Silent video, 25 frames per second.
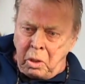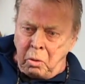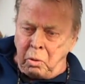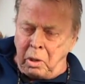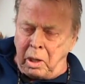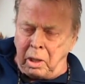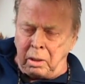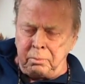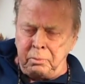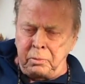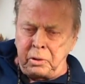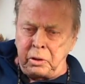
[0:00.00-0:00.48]

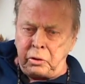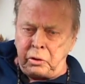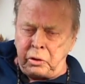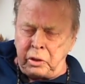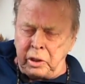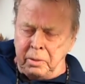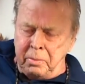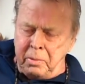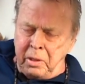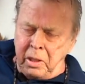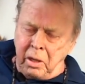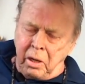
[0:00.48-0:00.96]
well, the
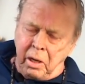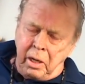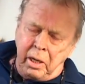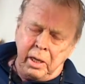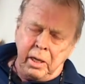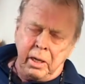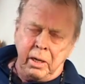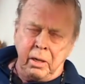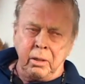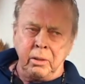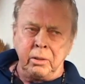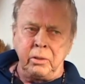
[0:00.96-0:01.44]
seamen
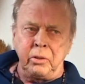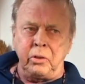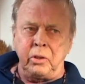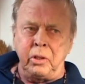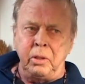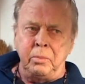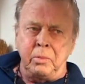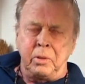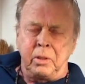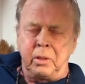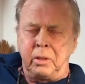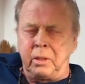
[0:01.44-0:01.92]
aren't here. The
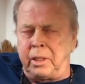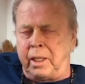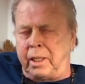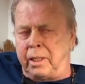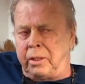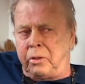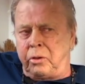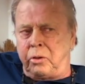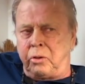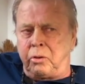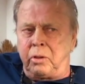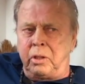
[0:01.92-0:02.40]
seamen are
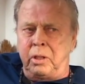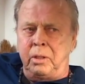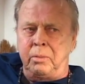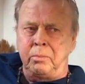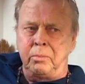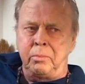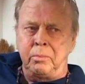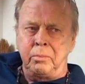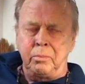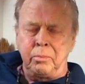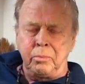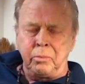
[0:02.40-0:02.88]

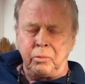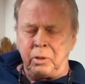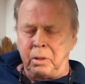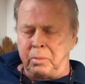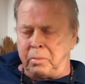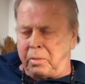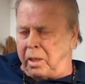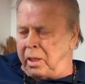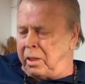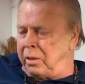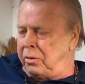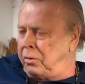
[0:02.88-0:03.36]
downstream three
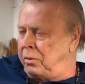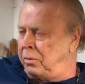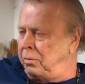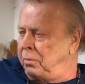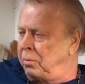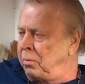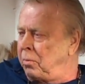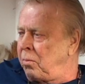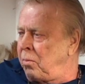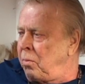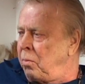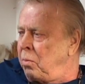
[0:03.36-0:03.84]
miles.
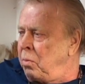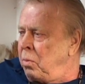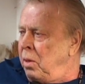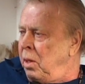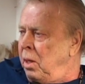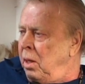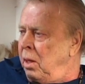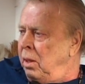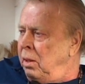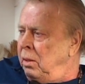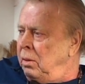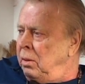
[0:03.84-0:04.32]

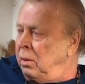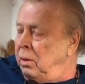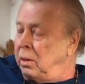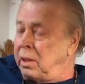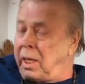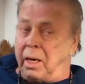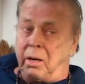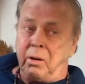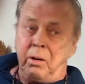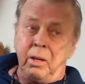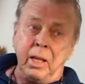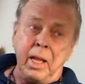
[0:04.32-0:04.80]

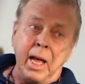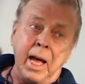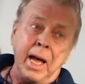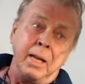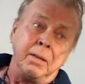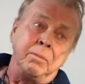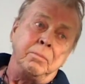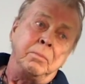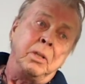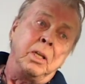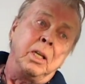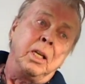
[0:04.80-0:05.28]
Not only
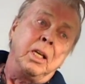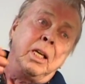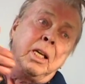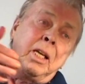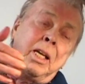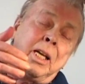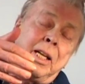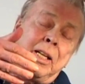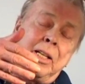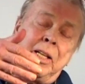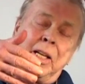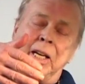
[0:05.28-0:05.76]
that,
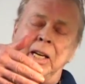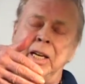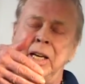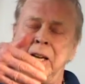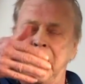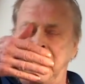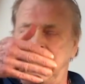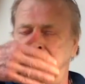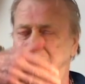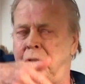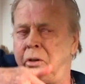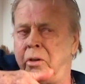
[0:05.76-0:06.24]
the
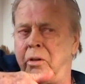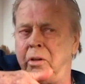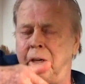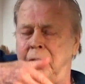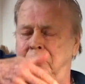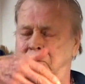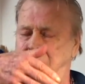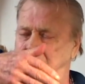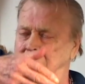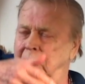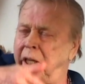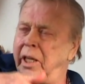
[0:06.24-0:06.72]
nature
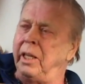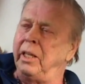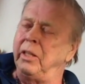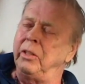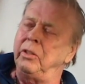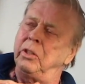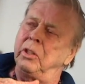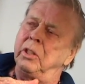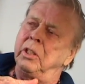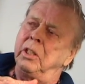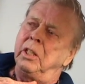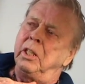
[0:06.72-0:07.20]
of
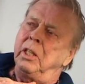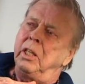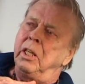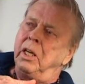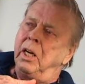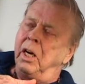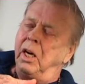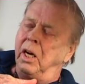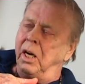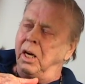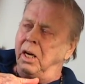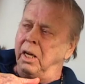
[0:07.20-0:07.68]
change
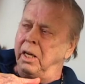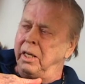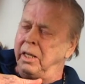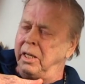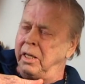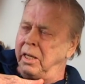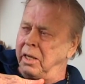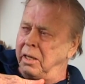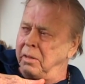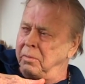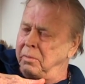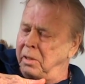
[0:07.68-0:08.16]

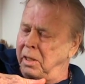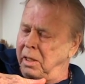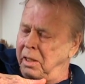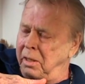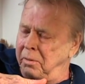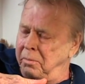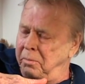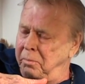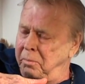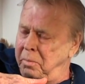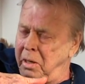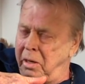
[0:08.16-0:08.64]
on uh, uh,
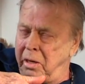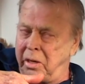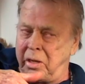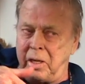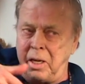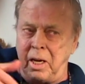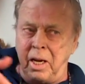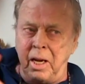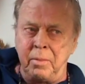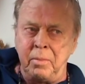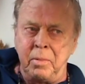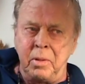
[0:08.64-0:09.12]

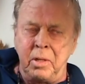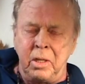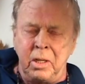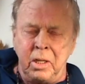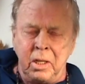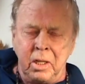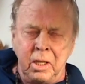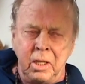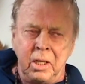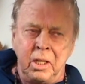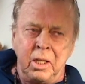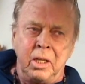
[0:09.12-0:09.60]
maritime
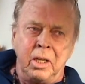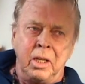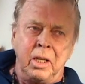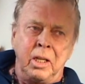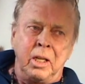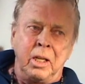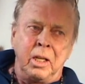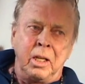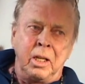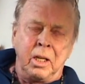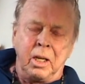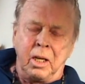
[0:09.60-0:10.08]

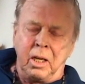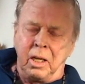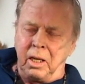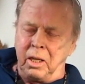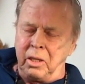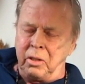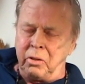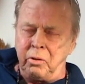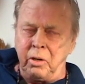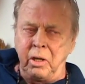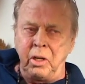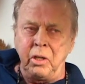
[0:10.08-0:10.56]

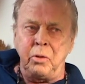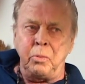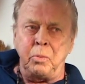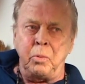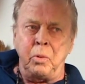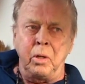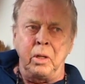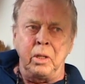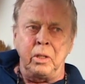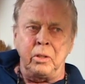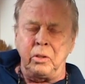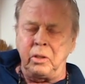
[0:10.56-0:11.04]
uh,
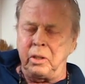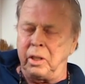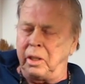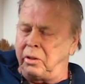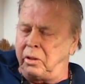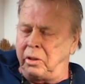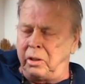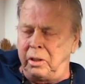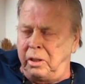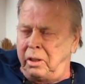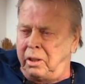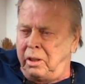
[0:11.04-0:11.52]
transport is
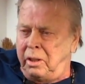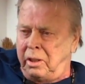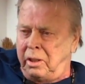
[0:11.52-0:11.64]
such,